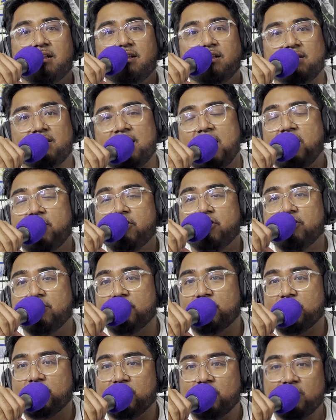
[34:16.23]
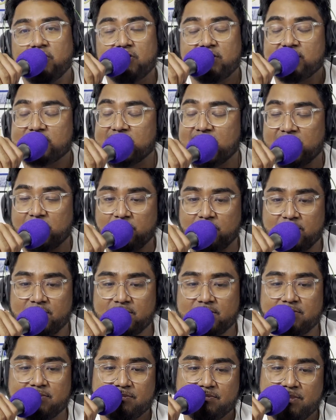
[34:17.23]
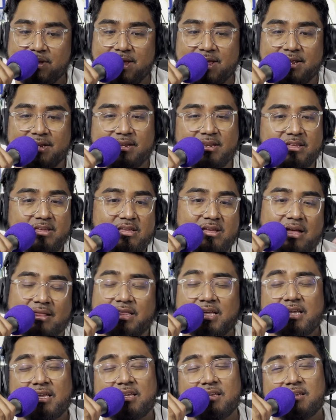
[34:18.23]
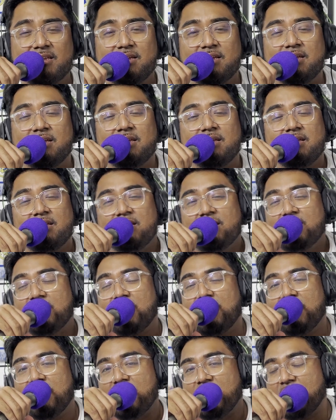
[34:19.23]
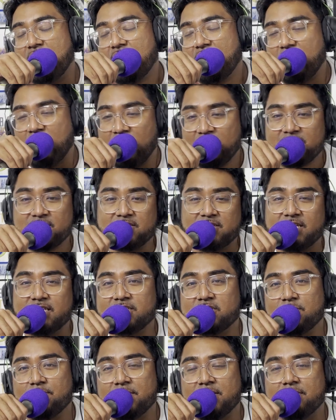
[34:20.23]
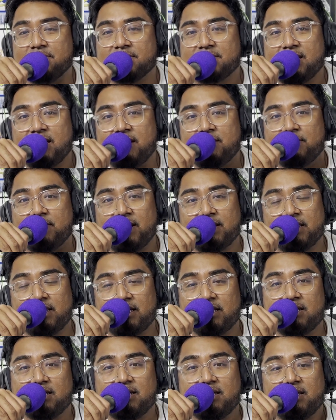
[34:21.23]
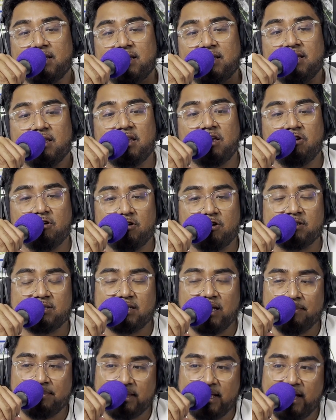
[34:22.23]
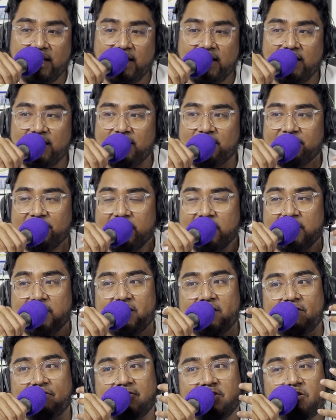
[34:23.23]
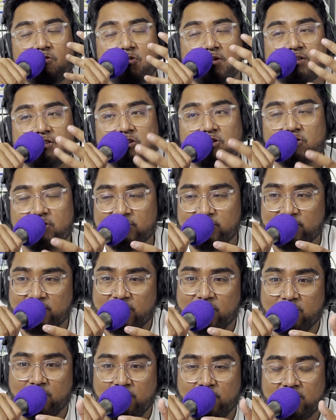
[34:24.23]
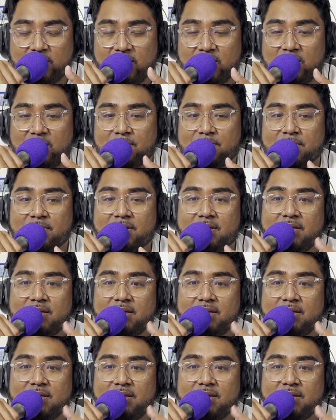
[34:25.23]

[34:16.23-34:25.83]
now you're the second one. And I think, obviously, he's going to be upset, but I think he'll accept that if he wants to go to another World Cup.